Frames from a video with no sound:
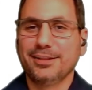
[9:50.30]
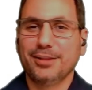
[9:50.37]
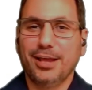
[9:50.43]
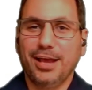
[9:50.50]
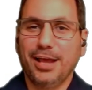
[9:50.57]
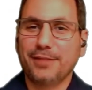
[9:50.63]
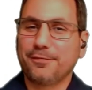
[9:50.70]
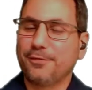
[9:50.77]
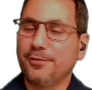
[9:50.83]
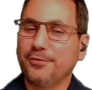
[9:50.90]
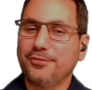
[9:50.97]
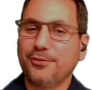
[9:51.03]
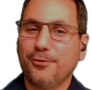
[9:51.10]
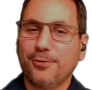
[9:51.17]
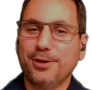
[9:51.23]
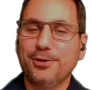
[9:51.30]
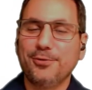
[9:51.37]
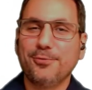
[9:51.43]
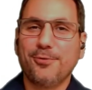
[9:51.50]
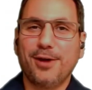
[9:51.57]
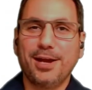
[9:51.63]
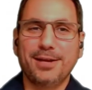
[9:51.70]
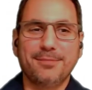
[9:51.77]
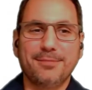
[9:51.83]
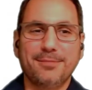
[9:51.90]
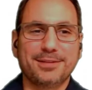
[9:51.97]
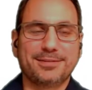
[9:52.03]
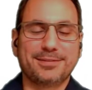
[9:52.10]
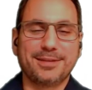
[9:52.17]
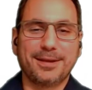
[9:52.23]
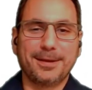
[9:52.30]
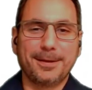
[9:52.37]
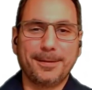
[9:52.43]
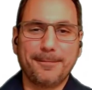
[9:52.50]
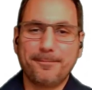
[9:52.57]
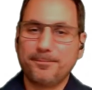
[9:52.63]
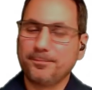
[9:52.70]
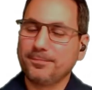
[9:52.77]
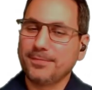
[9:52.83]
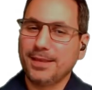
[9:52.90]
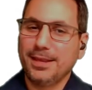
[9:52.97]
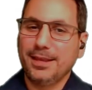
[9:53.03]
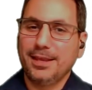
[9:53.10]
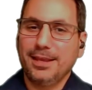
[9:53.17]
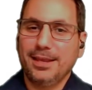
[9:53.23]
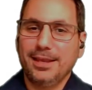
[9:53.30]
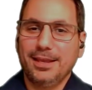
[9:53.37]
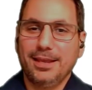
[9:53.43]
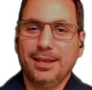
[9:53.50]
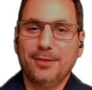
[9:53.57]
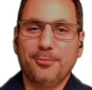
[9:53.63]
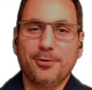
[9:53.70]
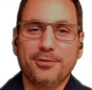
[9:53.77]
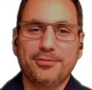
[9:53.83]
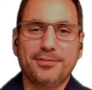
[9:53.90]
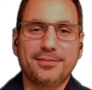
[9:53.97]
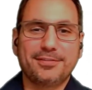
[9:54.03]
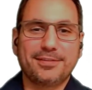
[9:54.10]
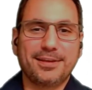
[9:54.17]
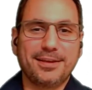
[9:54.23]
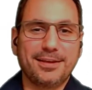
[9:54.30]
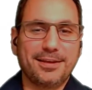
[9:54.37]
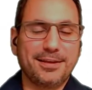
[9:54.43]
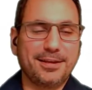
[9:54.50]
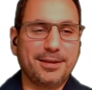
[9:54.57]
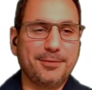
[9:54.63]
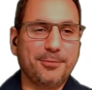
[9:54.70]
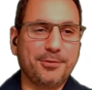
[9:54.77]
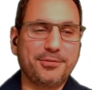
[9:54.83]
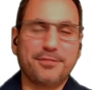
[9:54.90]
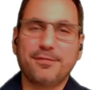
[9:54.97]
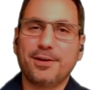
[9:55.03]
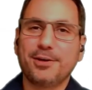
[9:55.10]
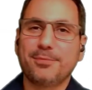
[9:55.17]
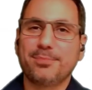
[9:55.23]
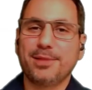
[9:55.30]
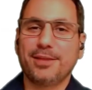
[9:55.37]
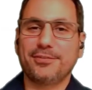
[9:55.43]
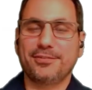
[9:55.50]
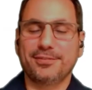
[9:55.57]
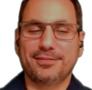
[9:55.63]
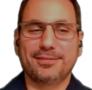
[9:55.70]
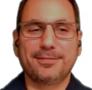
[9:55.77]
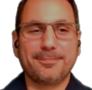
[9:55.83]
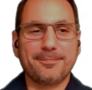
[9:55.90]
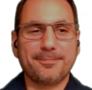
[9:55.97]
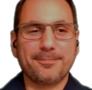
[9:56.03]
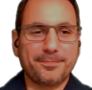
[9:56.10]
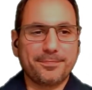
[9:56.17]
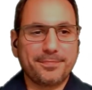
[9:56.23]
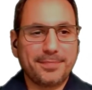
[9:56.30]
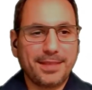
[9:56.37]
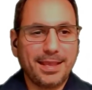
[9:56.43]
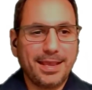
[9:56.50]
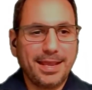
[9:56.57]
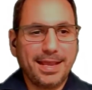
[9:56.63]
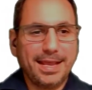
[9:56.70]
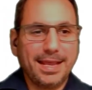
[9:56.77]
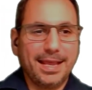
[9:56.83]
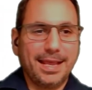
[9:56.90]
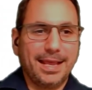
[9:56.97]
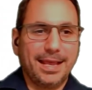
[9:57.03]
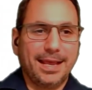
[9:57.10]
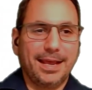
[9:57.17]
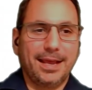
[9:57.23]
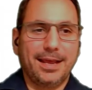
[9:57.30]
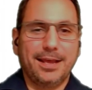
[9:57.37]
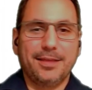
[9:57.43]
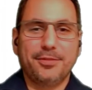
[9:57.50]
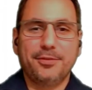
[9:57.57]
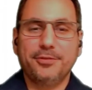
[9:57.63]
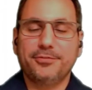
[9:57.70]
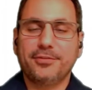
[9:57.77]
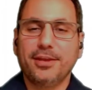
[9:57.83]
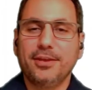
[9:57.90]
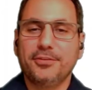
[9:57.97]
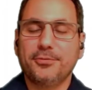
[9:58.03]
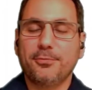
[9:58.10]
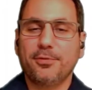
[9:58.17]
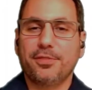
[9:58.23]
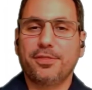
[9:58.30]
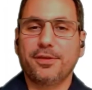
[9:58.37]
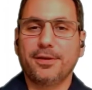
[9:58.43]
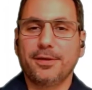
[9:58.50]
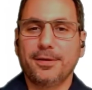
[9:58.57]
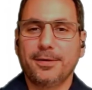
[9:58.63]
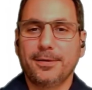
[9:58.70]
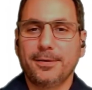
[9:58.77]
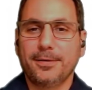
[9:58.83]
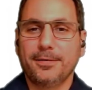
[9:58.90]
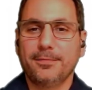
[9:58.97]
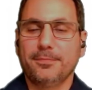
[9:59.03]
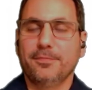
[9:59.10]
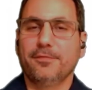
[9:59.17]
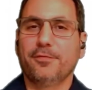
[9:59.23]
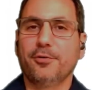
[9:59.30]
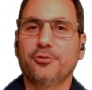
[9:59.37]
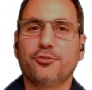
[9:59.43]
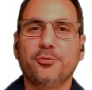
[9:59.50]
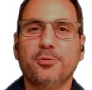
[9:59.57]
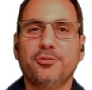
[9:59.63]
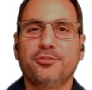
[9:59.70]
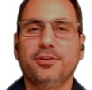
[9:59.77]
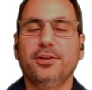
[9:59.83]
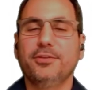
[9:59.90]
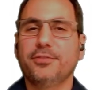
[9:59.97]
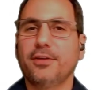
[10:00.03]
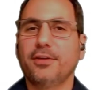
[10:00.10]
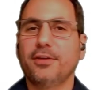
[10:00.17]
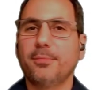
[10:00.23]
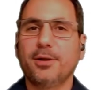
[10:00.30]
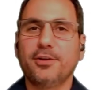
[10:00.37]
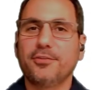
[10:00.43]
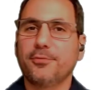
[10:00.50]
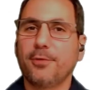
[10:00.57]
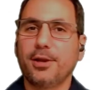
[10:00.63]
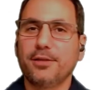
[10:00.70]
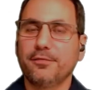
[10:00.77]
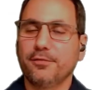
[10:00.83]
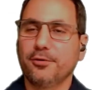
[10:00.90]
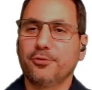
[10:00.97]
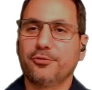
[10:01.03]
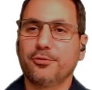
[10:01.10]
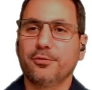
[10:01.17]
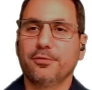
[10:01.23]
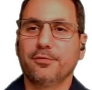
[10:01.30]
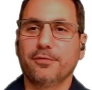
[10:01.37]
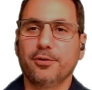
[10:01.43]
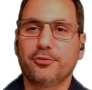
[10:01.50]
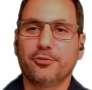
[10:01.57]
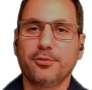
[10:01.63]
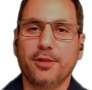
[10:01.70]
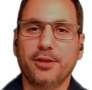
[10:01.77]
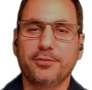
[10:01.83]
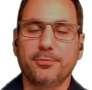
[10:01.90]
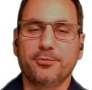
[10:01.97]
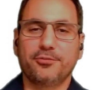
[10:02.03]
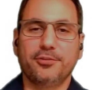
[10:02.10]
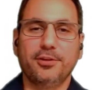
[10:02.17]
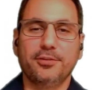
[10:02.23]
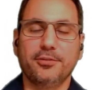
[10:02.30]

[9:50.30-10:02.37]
At first no one knew why, but it wasn't very pleasant. And these days with virtual machines, everybody's running virtualized machines.